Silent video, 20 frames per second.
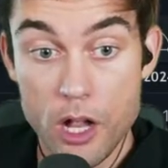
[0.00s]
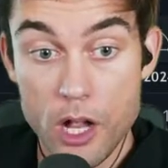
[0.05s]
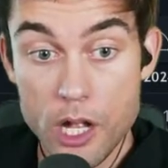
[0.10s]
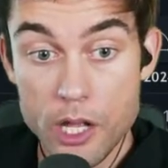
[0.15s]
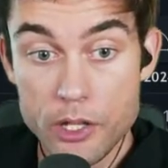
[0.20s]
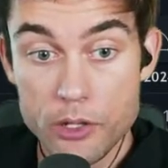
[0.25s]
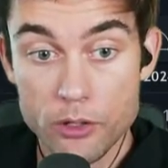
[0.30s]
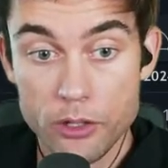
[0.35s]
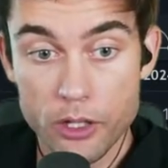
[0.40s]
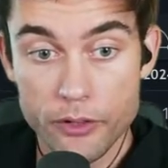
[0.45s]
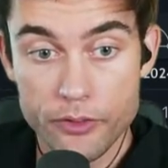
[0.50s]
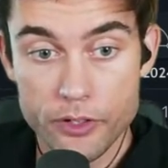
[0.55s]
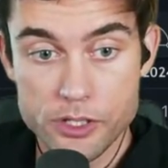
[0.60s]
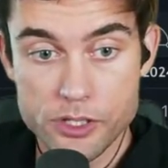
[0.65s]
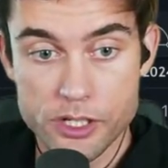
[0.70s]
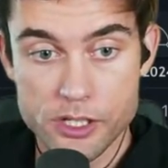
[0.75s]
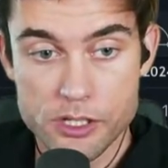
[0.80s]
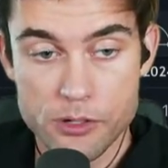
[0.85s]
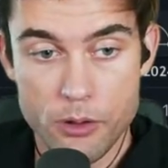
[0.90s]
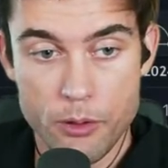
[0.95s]
you'd look for the
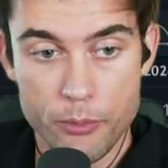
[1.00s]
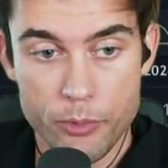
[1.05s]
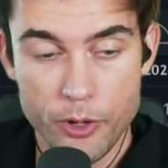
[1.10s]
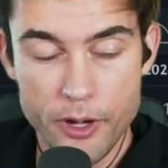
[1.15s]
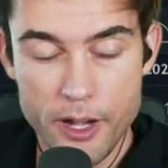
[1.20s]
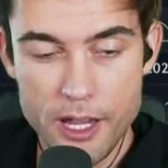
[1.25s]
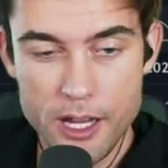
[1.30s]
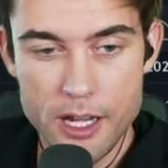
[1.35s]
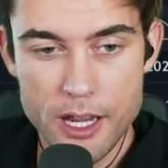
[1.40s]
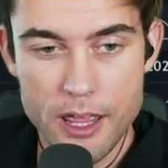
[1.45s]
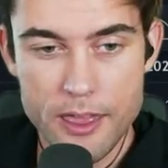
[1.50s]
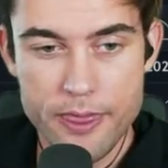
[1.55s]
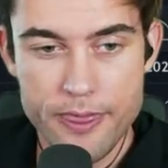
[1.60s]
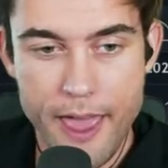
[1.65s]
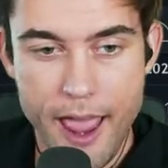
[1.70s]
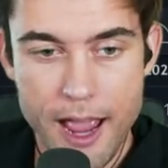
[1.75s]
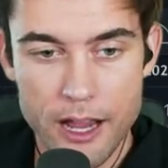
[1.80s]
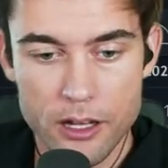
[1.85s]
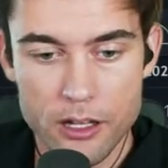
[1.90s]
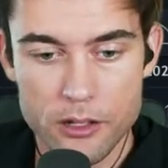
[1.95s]
61.8, and
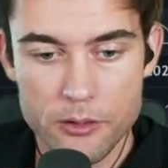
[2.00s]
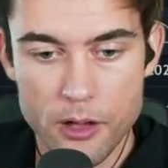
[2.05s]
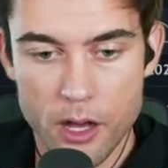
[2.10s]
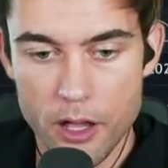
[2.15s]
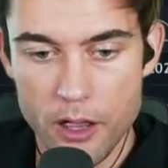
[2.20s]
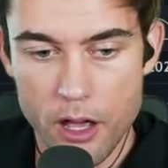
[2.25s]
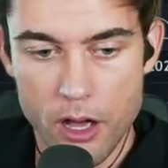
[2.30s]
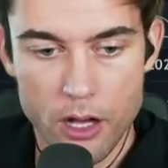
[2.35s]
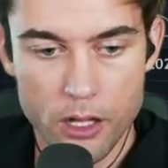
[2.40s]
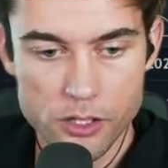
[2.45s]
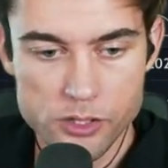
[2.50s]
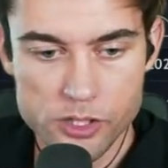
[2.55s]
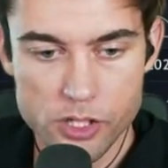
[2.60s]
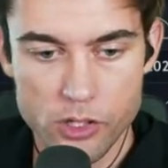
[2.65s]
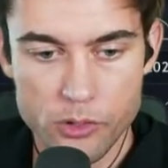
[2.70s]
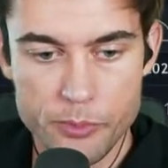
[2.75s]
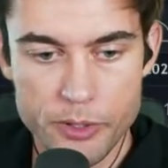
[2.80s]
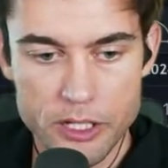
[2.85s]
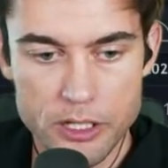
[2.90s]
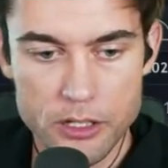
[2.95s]
that could also
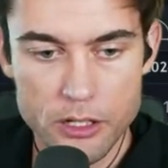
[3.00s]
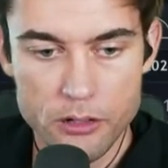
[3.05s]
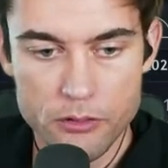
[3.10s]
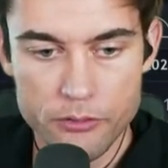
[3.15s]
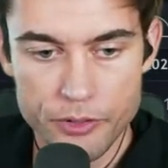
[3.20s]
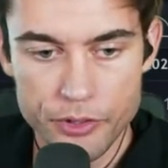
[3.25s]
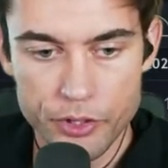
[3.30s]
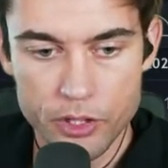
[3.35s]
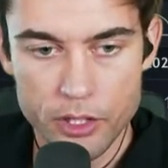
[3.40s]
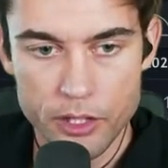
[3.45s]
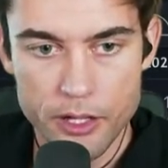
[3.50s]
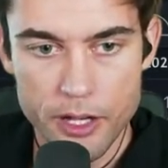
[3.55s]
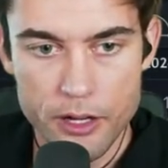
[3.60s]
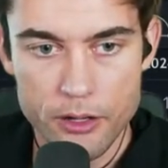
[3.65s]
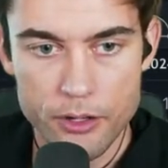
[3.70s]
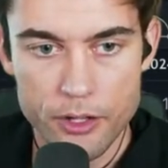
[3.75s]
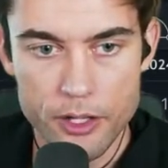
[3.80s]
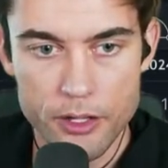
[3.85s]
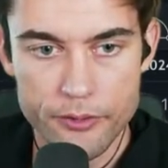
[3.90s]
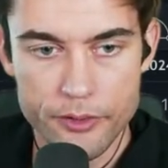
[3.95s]
be a really good
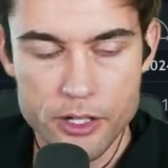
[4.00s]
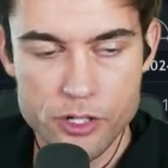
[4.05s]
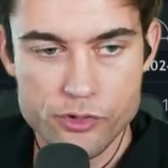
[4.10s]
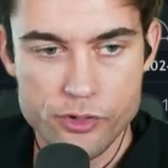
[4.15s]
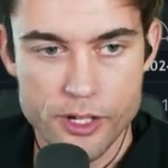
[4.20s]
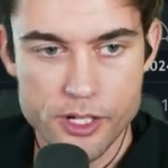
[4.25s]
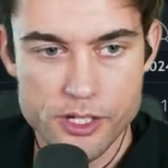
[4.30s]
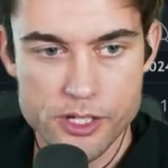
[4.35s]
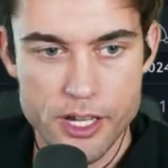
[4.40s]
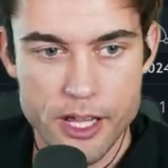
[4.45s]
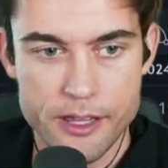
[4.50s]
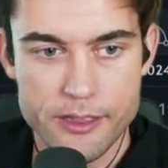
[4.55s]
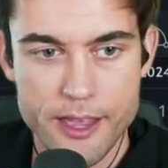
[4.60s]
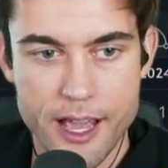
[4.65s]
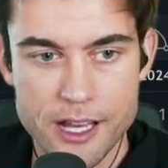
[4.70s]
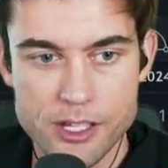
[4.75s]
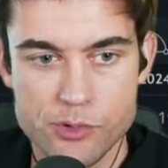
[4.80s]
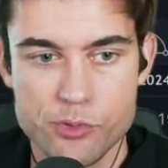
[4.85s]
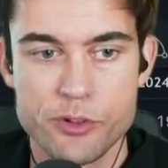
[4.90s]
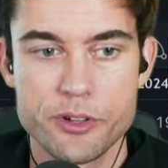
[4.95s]
area of interest. And
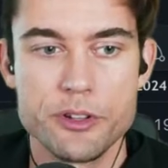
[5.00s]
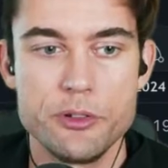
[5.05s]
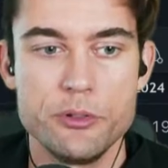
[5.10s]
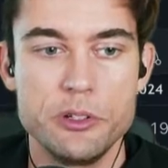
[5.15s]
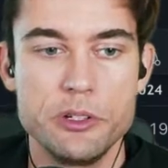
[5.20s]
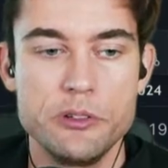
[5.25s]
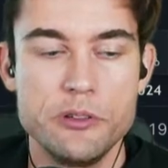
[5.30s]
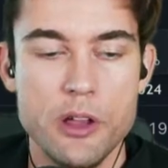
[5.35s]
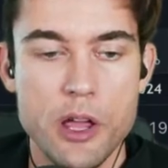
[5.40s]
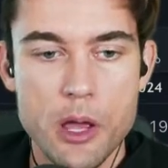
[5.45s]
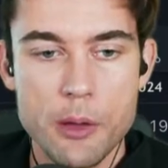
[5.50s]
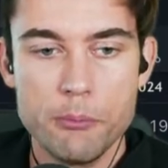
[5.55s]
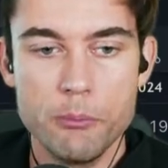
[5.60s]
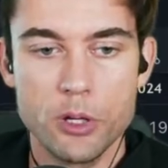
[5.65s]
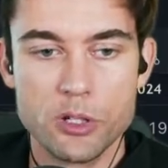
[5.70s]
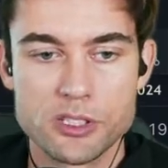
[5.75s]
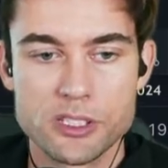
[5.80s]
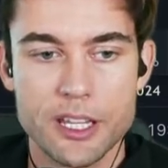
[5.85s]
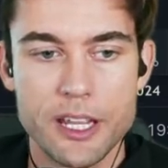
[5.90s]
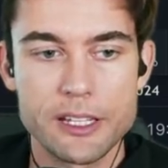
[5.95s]
that's where you would
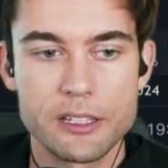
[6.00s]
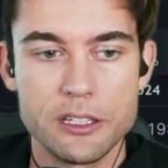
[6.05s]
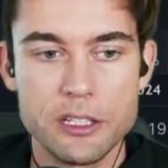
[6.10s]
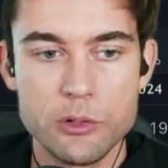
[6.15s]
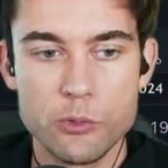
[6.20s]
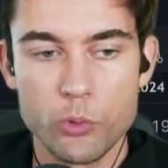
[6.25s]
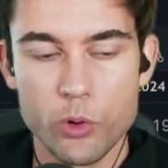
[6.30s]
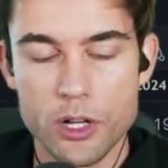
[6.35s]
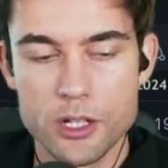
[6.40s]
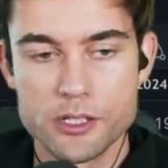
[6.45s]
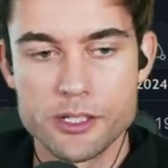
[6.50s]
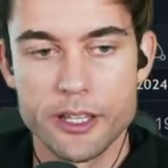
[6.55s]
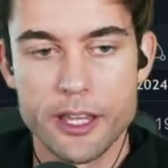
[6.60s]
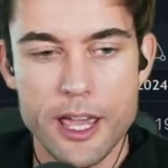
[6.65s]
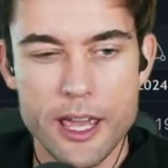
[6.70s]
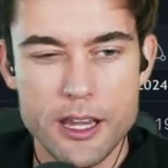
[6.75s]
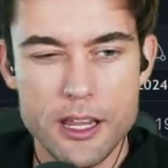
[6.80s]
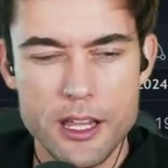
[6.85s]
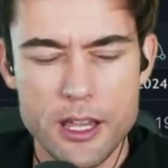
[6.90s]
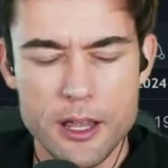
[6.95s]
most likely want to
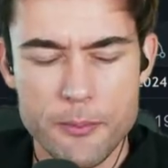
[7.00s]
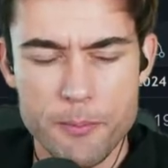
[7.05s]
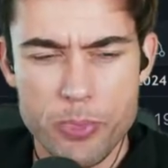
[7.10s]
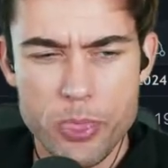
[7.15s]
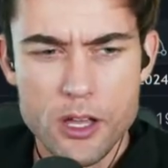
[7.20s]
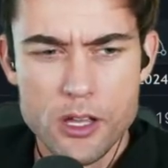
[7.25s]
get in.